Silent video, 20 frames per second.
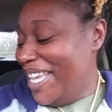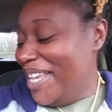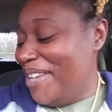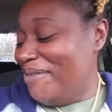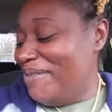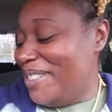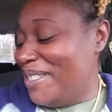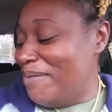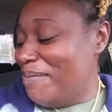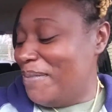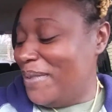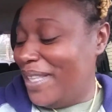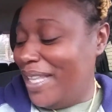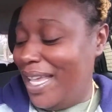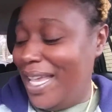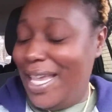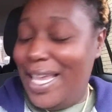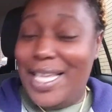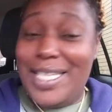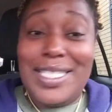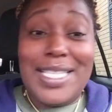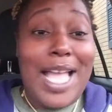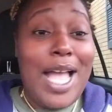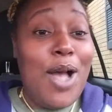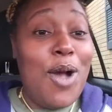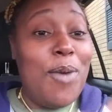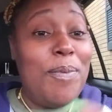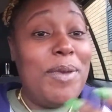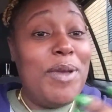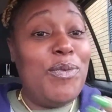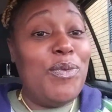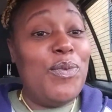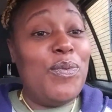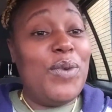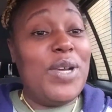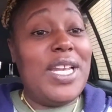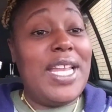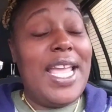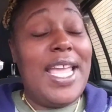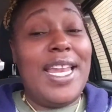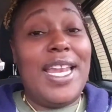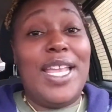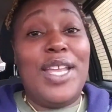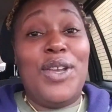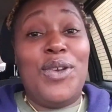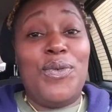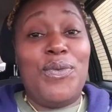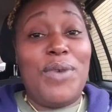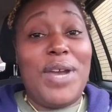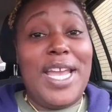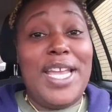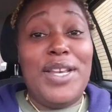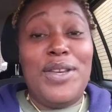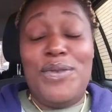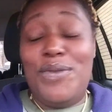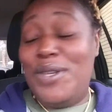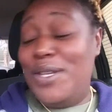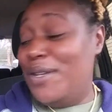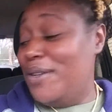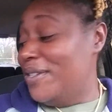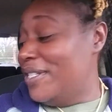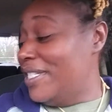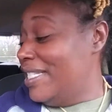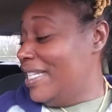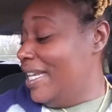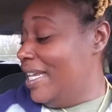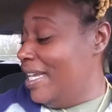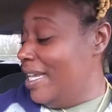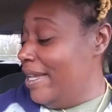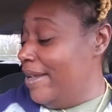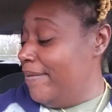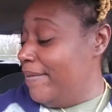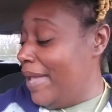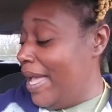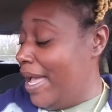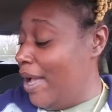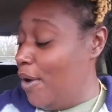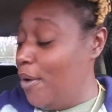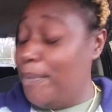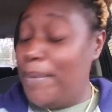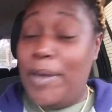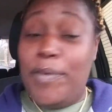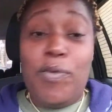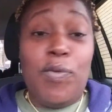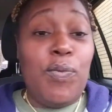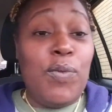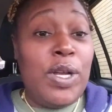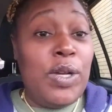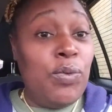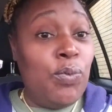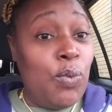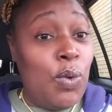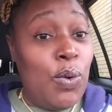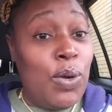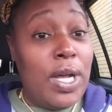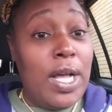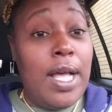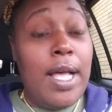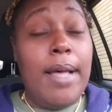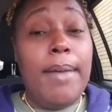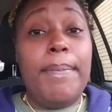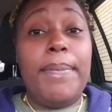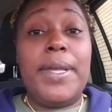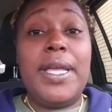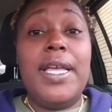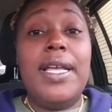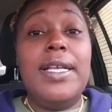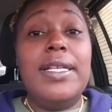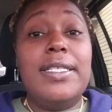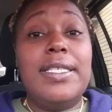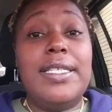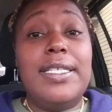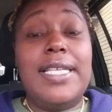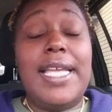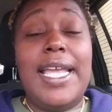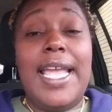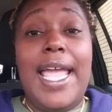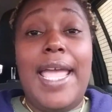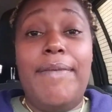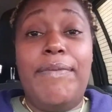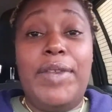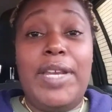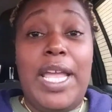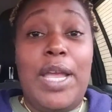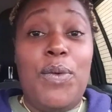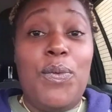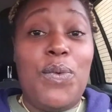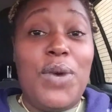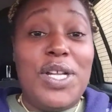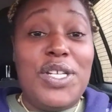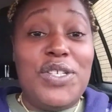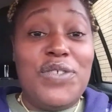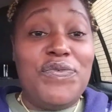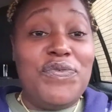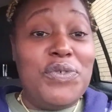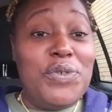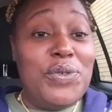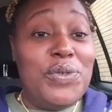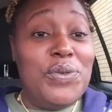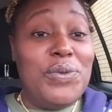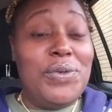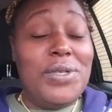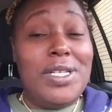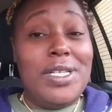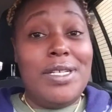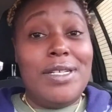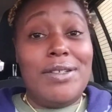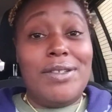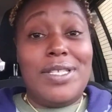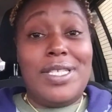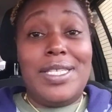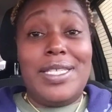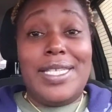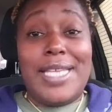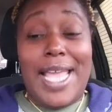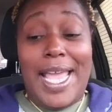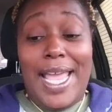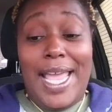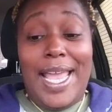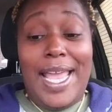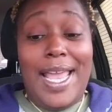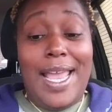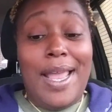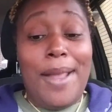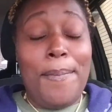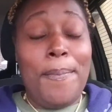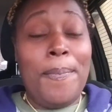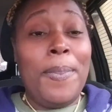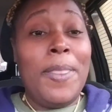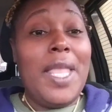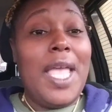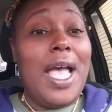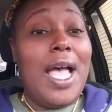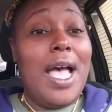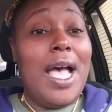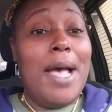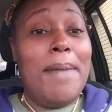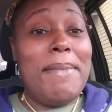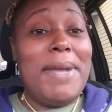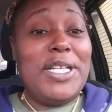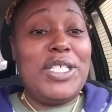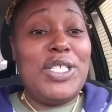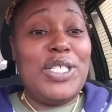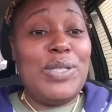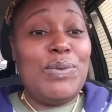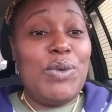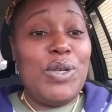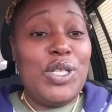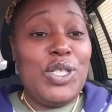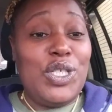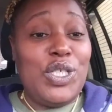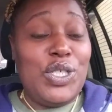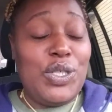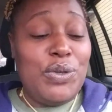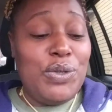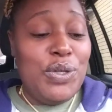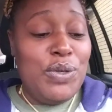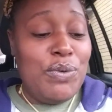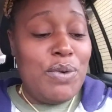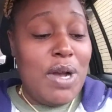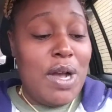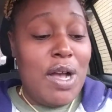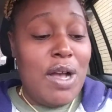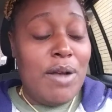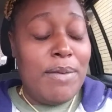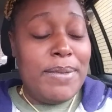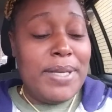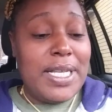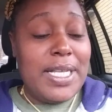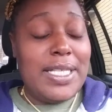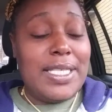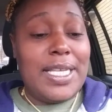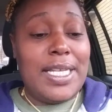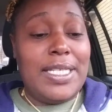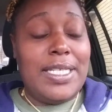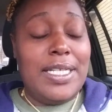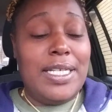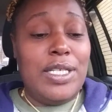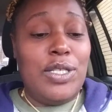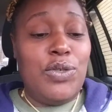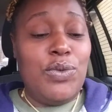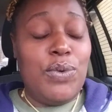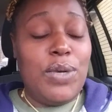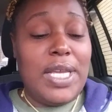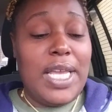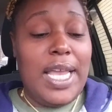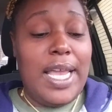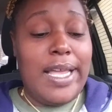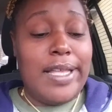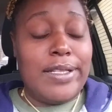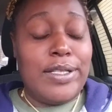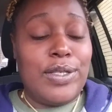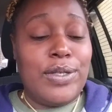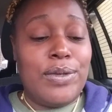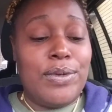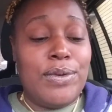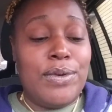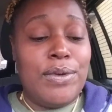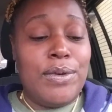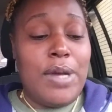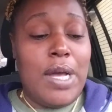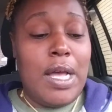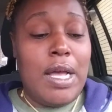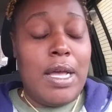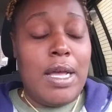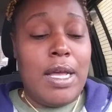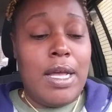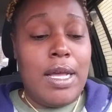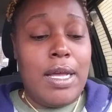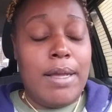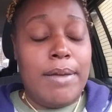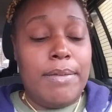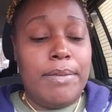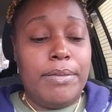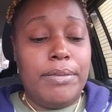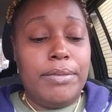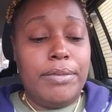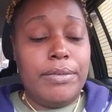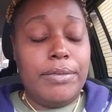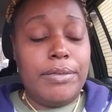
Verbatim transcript: It was a blast. I hope everyone had a great New Year's Eve. I hope everyone woke up today having a wonderful New Year's Day. Um, I just want to show you all because I did do a candle. Um,